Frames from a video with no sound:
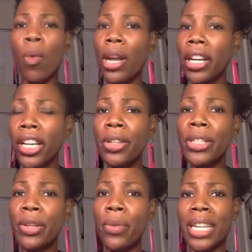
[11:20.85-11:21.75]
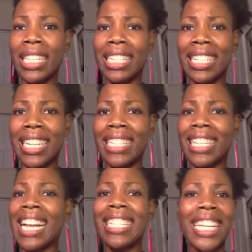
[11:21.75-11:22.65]
What are you doing in this
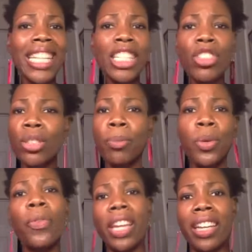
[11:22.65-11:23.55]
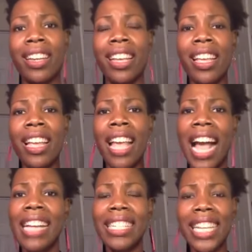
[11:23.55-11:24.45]
season? I see that you're moving.
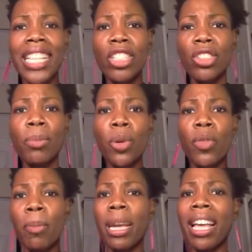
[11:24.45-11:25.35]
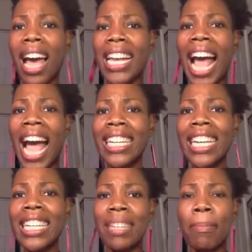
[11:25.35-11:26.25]
I see that you're moving, but God, I
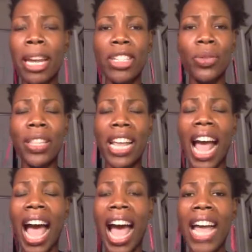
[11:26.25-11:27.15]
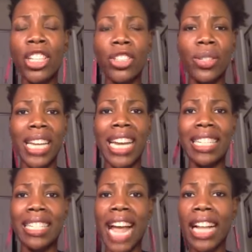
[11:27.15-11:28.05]
need to make sure that I understand
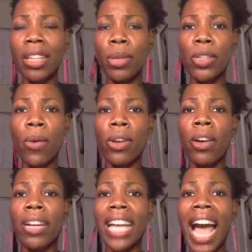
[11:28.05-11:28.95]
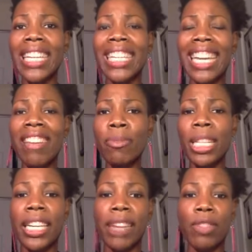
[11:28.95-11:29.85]
exactly what's going on. God, give me
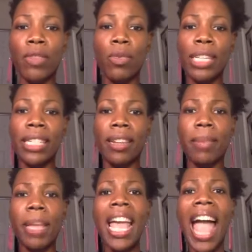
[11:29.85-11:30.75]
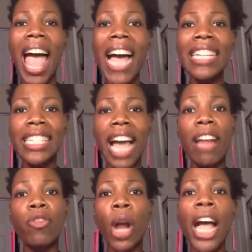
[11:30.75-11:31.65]
the gift of wisdom. Ask
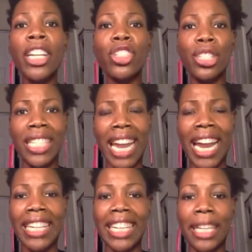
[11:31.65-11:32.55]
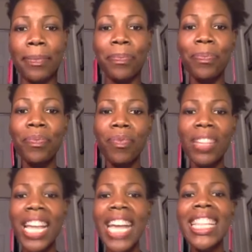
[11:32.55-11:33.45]
God for understanding.
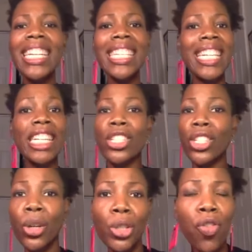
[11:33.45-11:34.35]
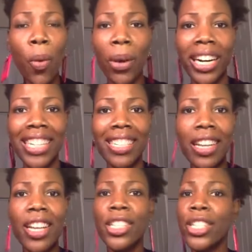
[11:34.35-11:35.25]
And then it says, search for it.
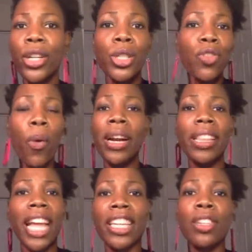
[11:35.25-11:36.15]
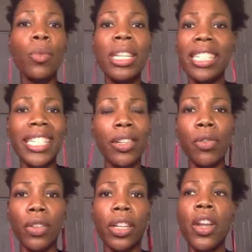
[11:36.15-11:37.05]
Search for it like you would
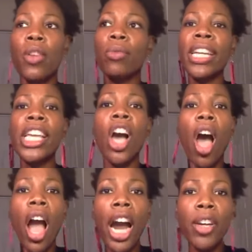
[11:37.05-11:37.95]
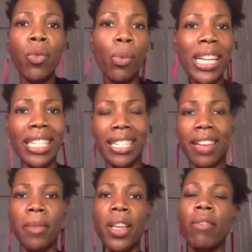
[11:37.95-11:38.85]
silver. Regard
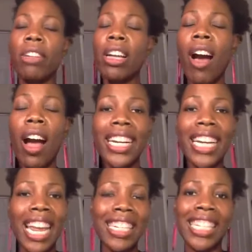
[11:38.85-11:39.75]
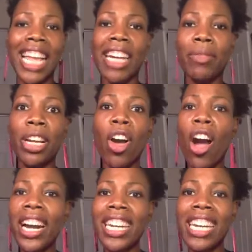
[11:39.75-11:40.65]
wisdom, regard insight,
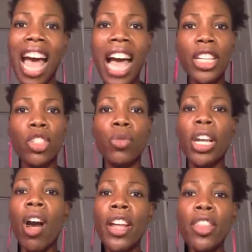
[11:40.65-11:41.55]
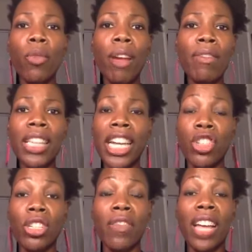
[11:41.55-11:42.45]
regard knowledge, regard the
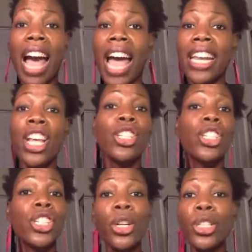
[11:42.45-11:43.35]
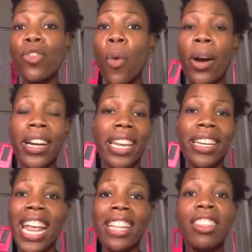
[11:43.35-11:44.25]
revelation of God. Search for
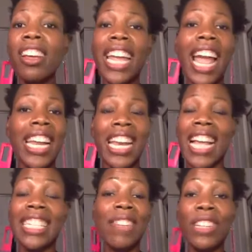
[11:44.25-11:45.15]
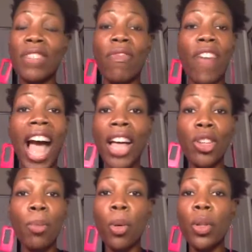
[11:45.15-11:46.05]
it and look at it as if it's
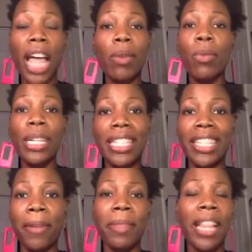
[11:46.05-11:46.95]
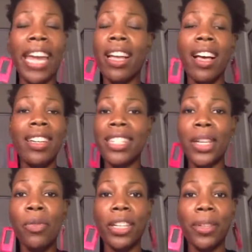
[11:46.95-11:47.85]
valuable, like wisdom, like
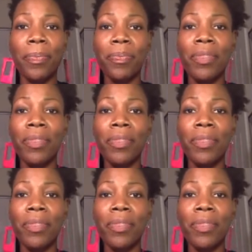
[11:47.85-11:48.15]
silver.